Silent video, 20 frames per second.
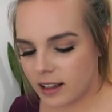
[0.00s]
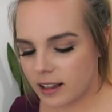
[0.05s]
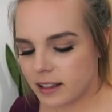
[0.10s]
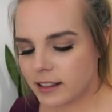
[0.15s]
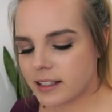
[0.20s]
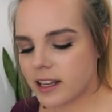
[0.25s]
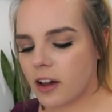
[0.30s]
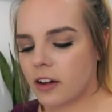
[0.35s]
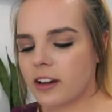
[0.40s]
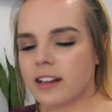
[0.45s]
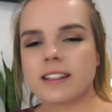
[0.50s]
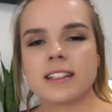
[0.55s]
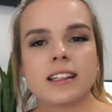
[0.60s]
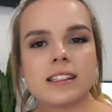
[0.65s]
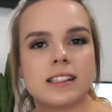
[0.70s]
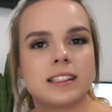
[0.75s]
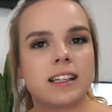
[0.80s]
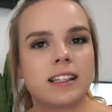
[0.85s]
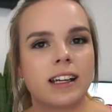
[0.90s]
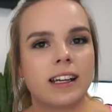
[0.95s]
So it's a
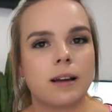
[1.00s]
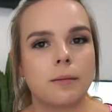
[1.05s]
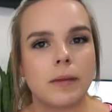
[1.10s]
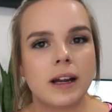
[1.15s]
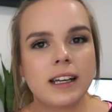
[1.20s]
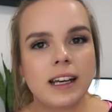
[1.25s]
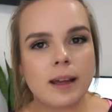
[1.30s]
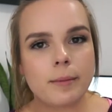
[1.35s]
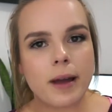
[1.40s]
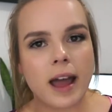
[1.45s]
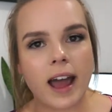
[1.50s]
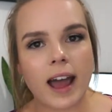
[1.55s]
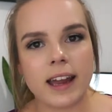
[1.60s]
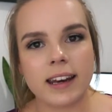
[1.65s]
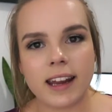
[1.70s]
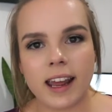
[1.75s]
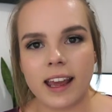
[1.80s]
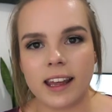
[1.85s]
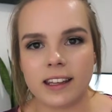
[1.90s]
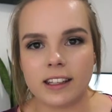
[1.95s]
Sunday to Monday
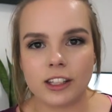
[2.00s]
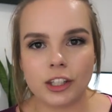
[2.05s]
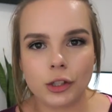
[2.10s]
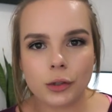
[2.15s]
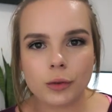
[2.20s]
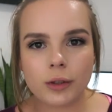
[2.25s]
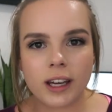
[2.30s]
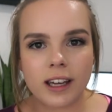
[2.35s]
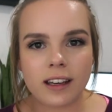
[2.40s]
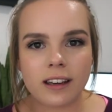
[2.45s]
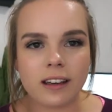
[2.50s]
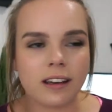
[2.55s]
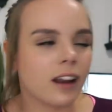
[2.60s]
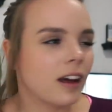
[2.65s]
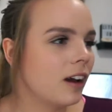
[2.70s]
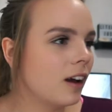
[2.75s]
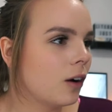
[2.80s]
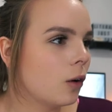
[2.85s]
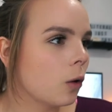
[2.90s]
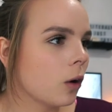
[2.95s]
pad and you
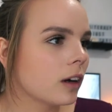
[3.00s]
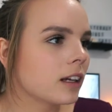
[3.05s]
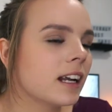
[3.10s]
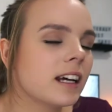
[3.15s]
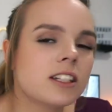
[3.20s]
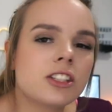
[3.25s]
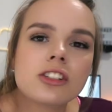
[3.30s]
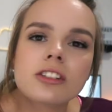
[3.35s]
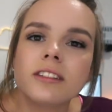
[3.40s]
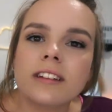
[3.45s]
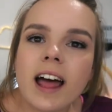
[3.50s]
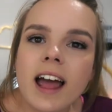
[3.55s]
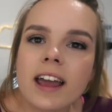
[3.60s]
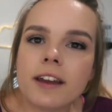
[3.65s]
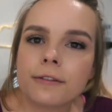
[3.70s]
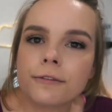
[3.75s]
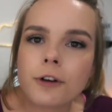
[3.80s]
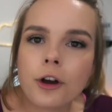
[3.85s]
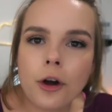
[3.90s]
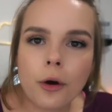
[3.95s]
can organize your
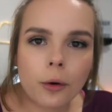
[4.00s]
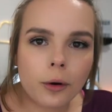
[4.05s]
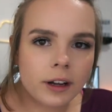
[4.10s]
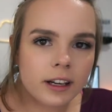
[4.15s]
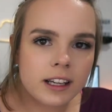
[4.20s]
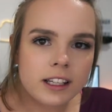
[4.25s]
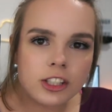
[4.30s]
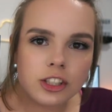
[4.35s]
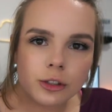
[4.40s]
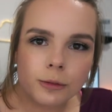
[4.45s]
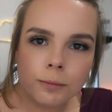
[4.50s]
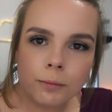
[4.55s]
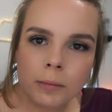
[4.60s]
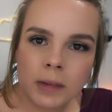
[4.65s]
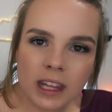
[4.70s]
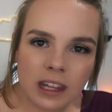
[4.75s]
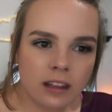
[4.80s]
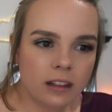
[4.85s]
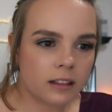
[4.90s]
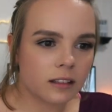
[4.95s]
life Organize your
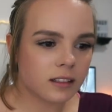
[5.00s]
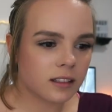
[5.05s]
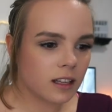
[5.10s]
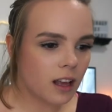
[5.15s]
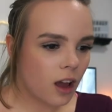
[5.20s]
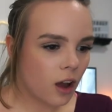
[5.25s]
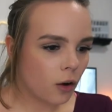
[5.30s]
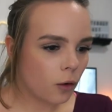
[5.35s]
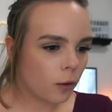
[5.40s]
meals,